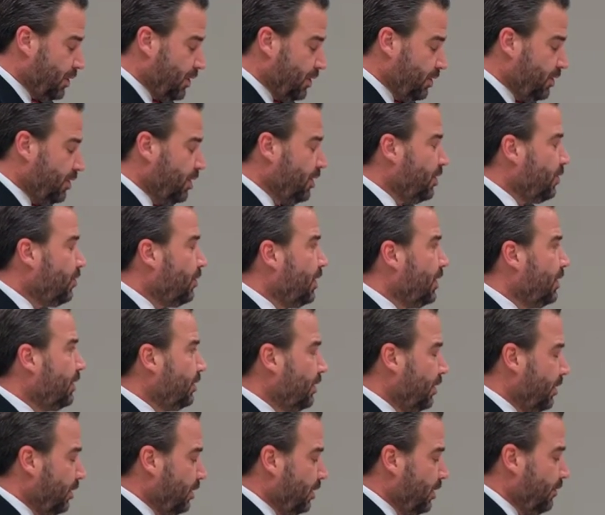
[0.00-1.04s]

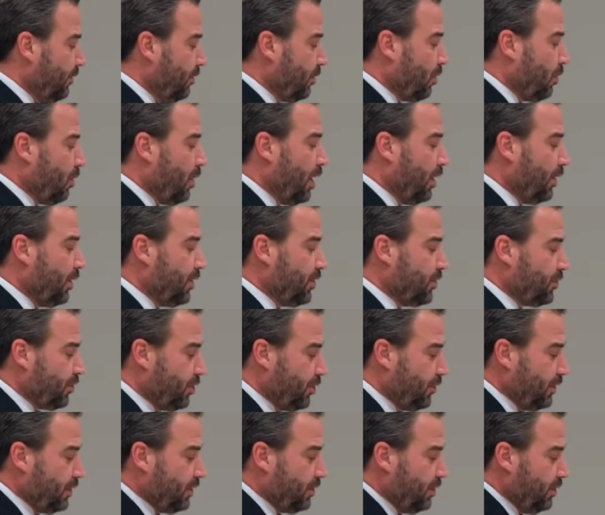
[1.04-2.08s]
continuing to deliver quality
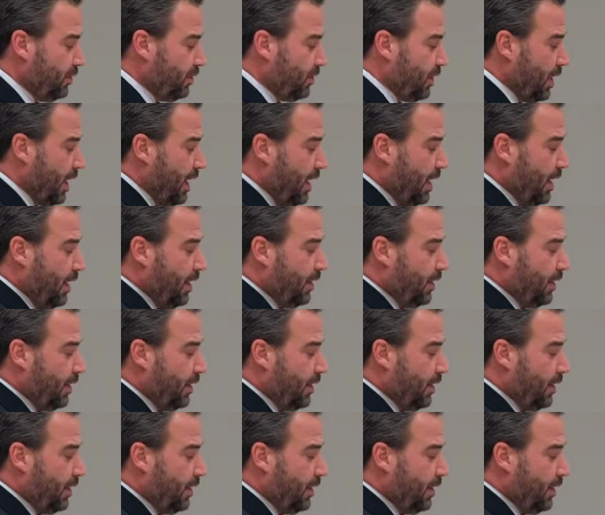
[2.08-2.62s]
services,